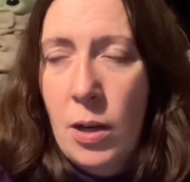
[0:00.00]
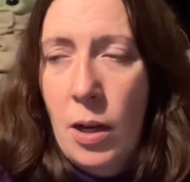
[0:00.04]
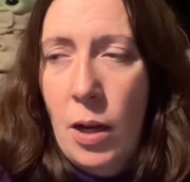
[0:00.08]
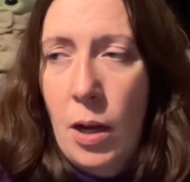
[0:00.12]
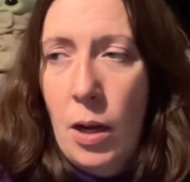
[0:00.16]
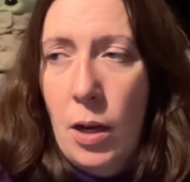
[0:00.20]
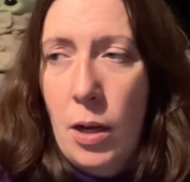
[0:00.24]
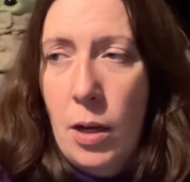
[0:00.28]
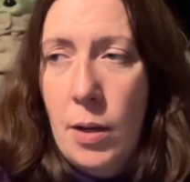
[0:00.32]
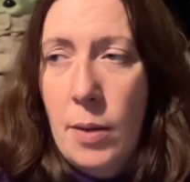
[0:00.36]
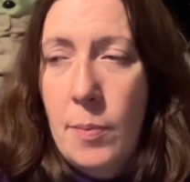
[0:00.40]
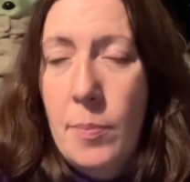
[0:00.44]

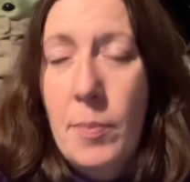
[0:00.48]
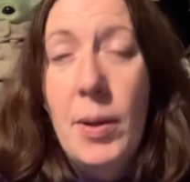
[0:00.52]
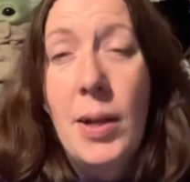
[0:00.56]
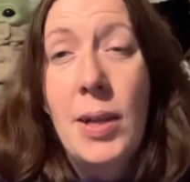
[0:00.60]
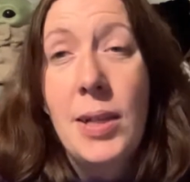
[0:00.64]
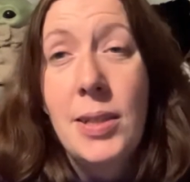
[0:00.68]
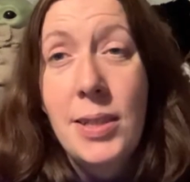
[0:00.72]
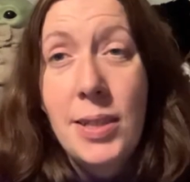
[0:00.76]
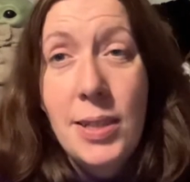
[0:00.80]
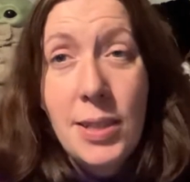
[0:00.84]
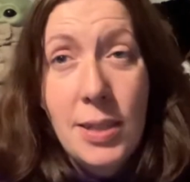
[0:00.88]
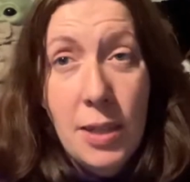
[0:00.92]
I
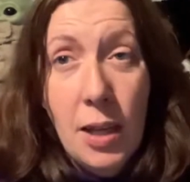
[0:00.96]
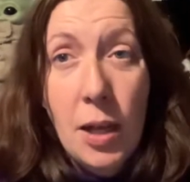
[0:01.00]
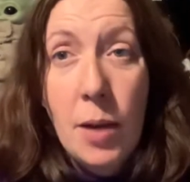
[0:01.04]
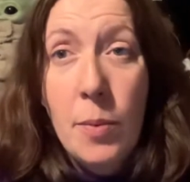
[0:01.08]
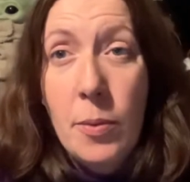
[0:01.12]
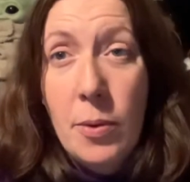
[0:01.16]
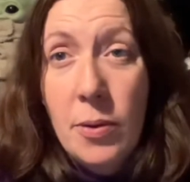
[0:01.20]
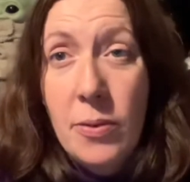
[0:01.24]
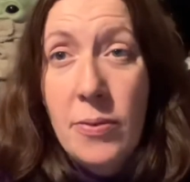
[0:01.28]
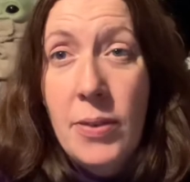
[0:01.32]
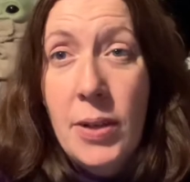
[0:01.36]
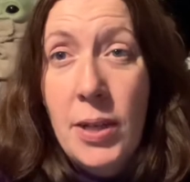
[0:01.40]
did come
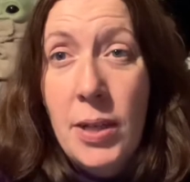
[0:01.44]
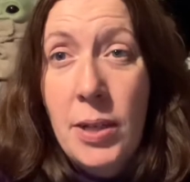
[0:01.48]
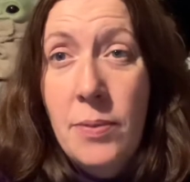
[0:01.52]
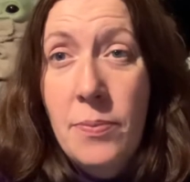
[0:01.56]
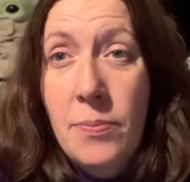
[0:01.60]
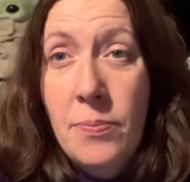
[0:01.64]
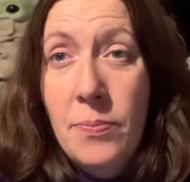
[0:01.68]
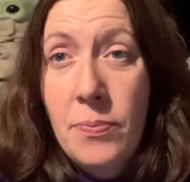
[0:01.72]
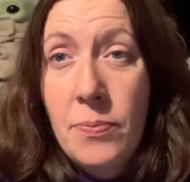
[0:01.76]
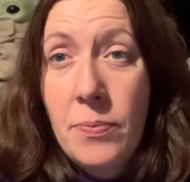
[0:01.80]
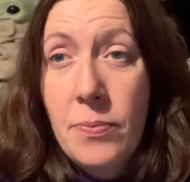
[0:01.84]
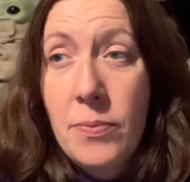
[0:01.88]
off
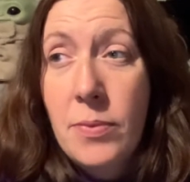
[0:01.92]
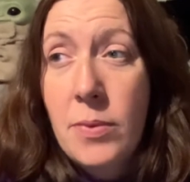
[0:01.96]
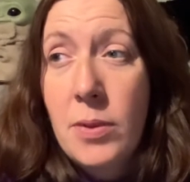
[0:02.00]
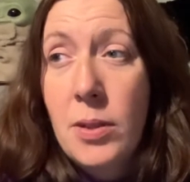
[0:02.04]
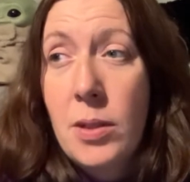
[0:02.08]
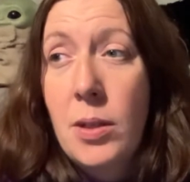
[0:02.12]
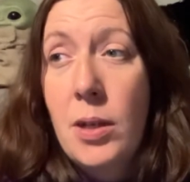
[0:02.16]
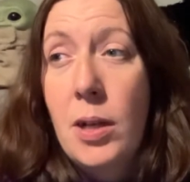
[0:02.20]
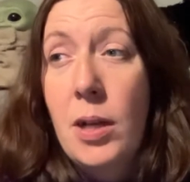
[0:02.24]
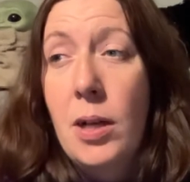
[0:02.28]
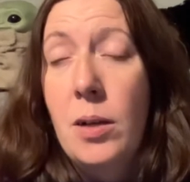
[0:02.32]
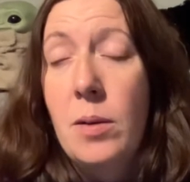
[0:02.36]

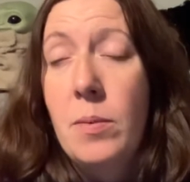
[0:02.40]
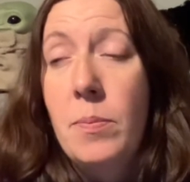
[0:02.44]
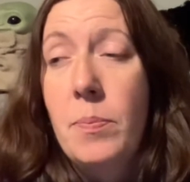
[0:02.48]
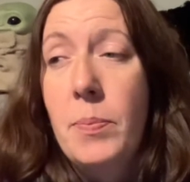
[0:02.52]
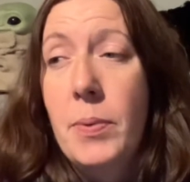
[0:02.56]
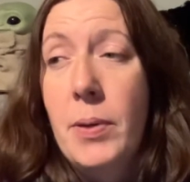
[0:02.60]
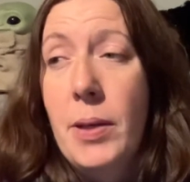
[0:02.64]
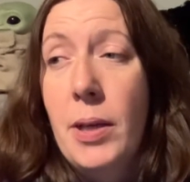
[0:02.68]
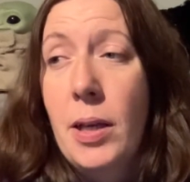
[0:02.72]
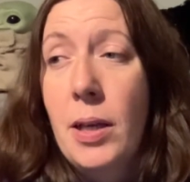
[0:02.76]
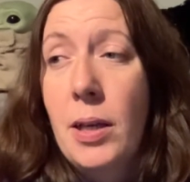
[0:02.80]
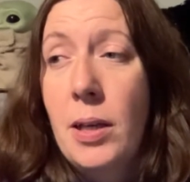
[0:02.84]
it
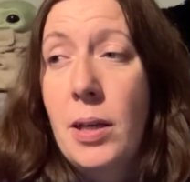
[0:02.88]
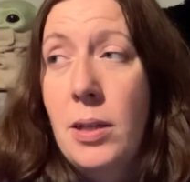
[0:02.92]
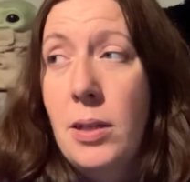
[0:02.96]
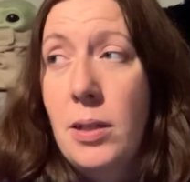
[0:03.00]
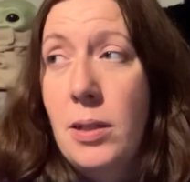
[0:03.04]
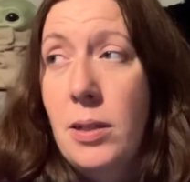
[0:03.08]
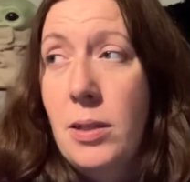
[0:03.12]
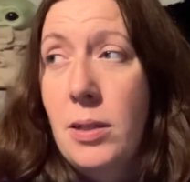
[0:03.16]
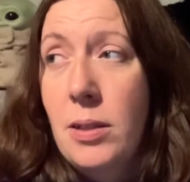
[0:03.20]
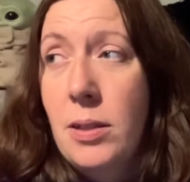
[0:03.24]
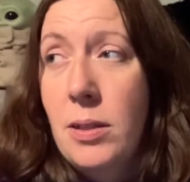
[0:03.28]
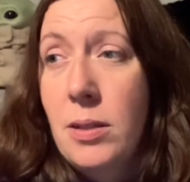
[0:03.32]

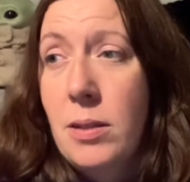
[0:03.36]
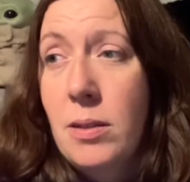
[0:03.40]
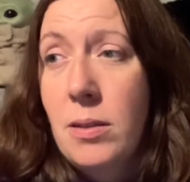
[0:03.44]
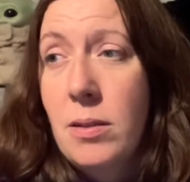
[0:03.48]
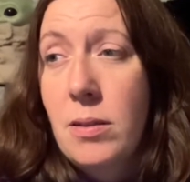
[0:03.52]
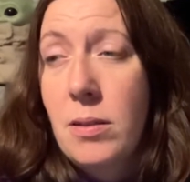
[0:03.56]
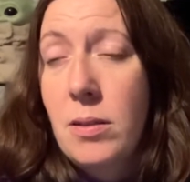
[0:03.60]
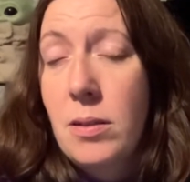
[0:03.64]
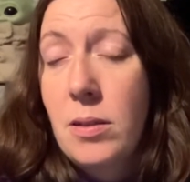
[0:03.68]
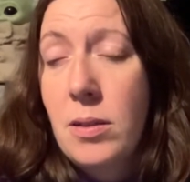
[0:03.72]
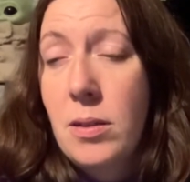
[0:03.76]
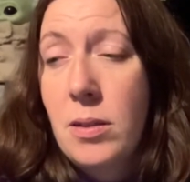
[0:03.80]

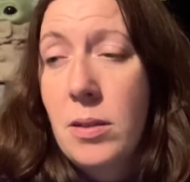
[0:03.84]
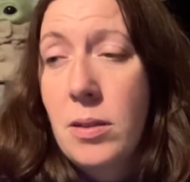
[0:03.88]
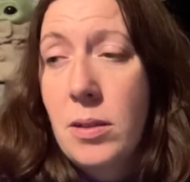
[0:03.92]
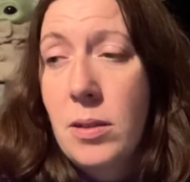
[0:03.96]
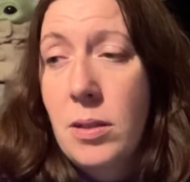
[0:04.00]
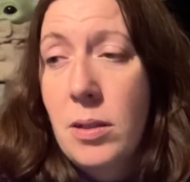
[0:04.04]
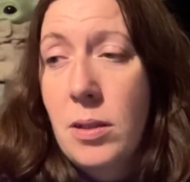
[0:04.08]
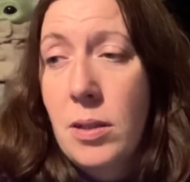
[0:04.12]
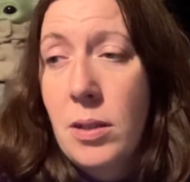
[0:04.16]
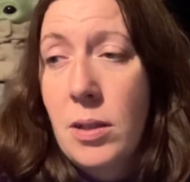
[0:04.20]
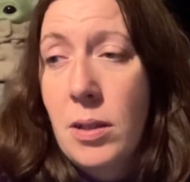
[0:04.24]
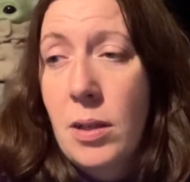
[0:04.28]
because
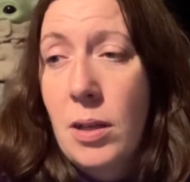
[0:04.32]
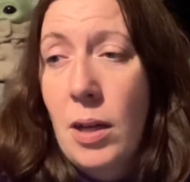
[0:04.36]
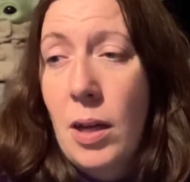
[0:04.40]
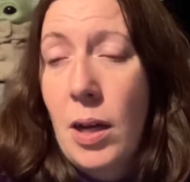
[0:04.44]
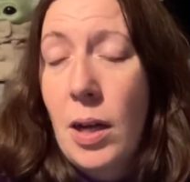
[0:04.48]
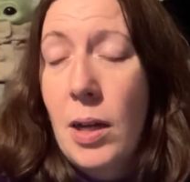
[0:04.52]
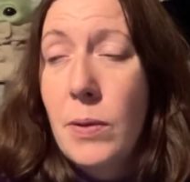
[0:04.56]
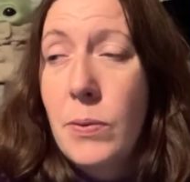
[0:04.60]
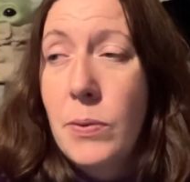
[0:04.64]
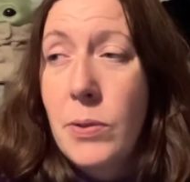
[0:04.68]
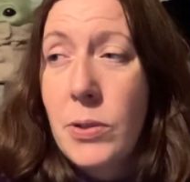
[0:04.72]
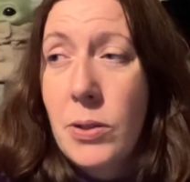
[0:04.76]

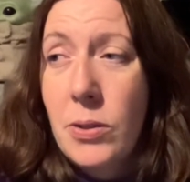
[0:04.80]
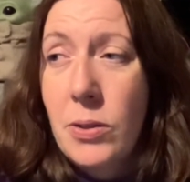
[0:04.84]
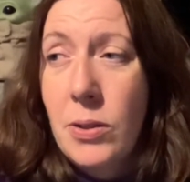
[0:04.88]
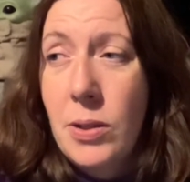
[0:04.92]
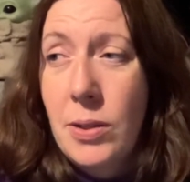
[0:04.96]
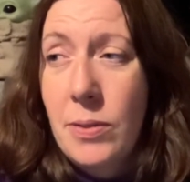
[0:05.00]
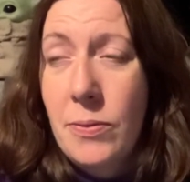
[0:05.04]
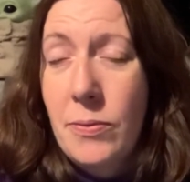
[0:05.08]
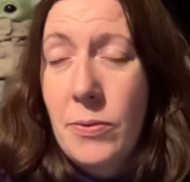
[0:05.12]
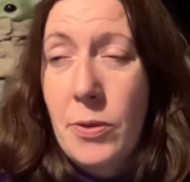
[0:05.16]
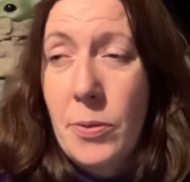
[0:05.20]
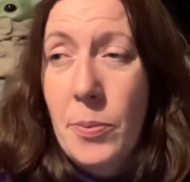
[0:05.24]
I was on it
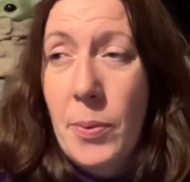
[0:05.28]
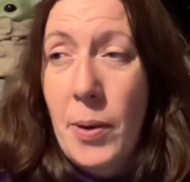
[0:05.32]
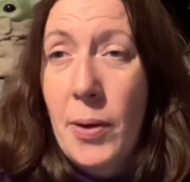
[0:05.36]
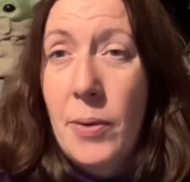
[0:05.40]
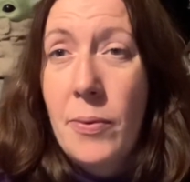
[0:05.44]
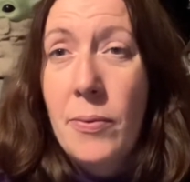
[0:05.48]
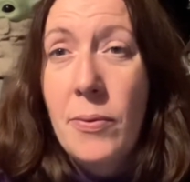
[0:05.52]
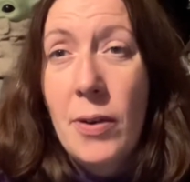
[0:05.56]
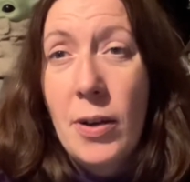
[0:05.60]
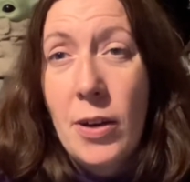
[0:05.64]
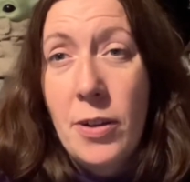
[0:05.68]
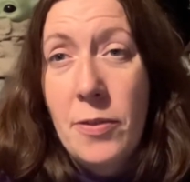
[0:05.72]
for about
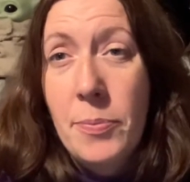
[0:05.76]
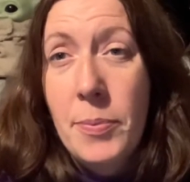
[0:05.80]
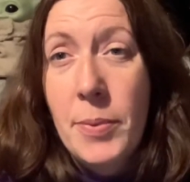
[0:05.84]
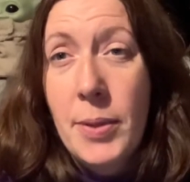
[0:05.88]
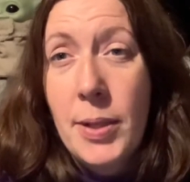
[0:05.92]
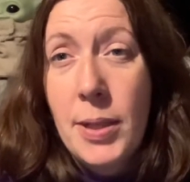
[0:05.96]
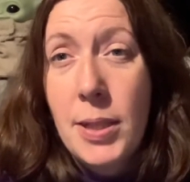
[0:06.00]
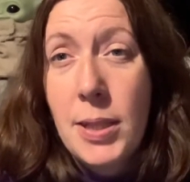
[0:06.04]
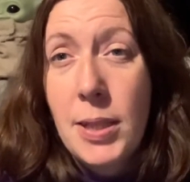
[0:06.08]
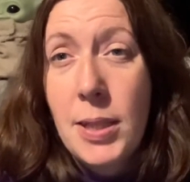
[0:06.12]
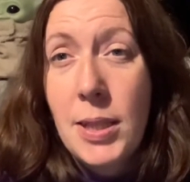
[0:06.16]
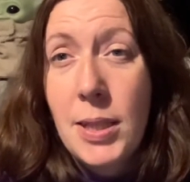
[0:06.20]
5
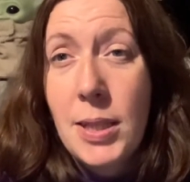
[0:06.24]
months.